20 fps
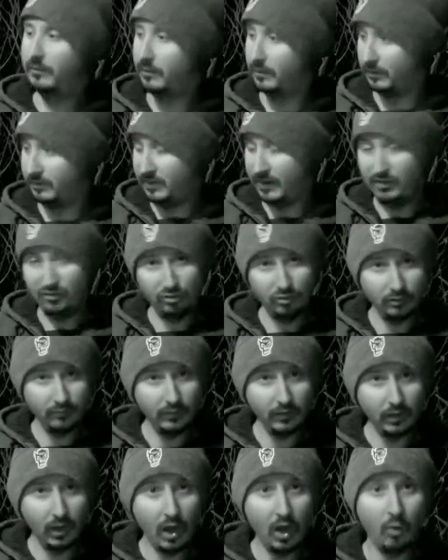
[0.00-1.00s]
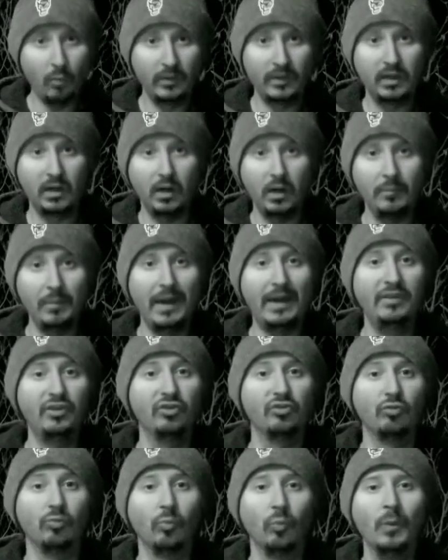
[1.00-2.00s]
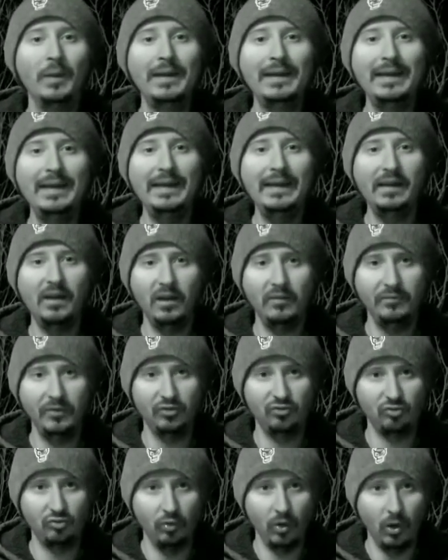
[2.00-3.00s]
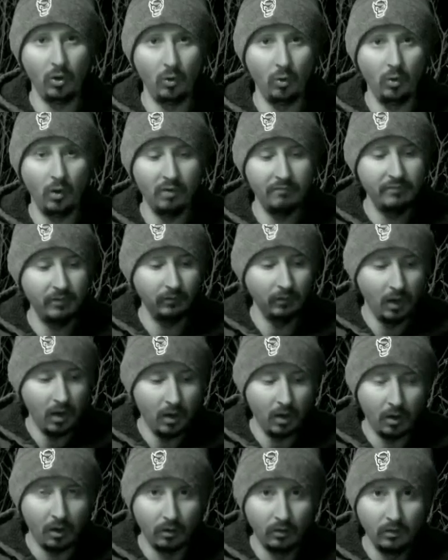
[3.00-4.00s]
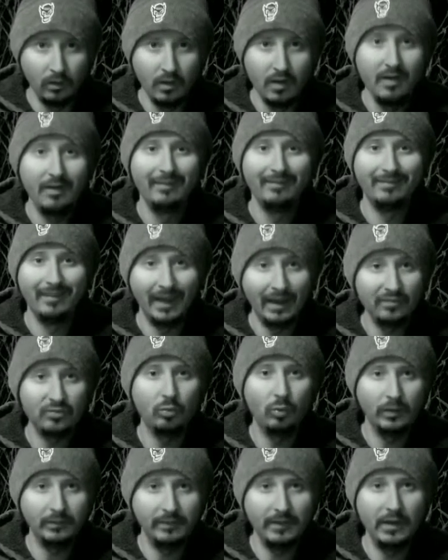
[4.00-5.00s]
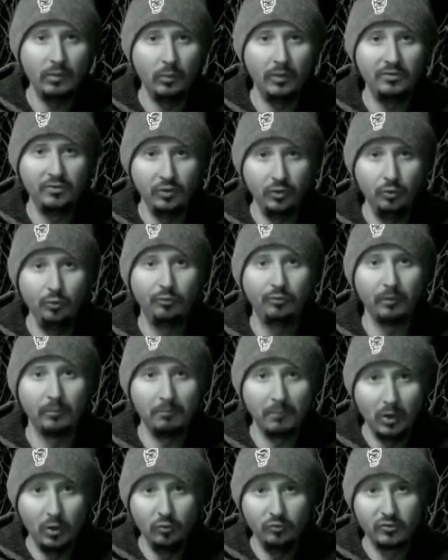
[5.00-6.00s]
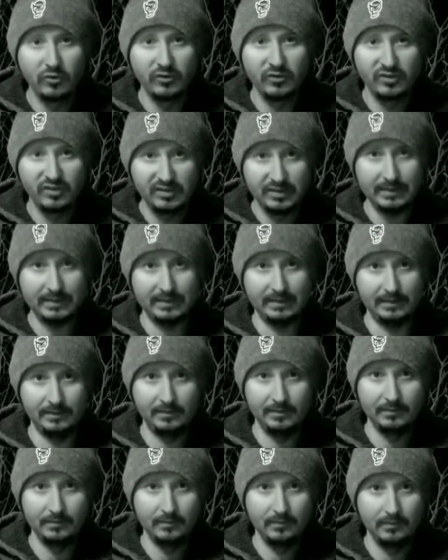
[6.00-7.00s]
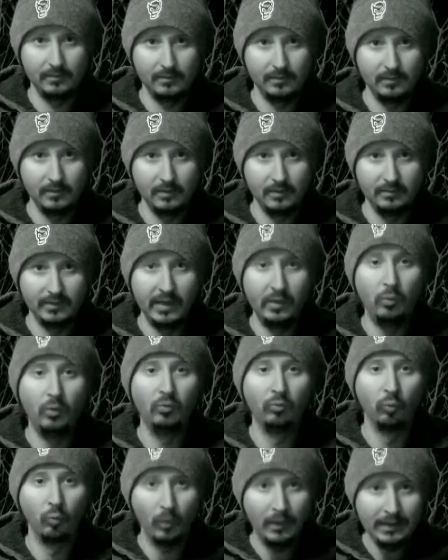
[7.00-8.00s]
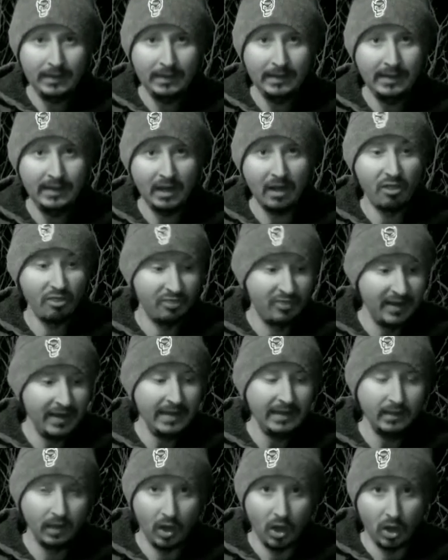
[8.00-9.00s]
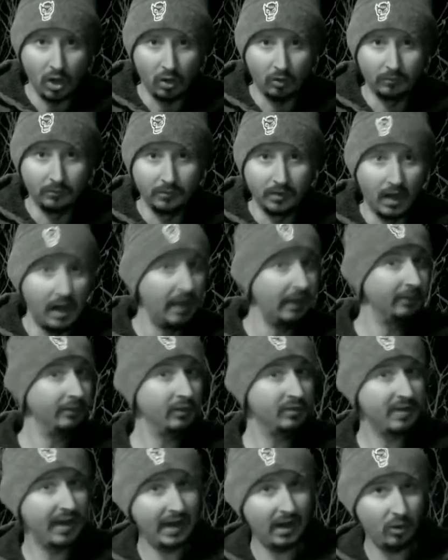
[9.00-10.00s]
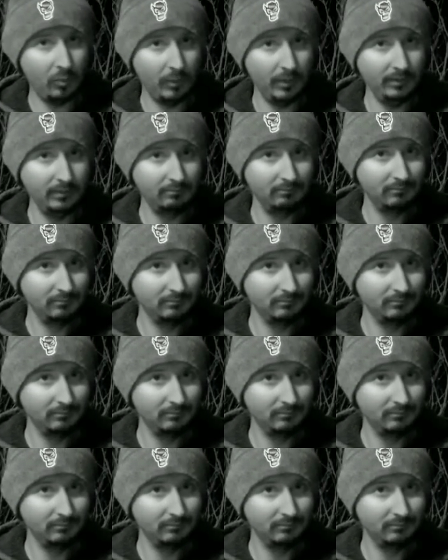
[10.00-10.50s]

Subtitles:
the teacher of the law would come and just read of the scroll of the law. That's what they would do from Moses' seat. They would read the law, not the Talmud,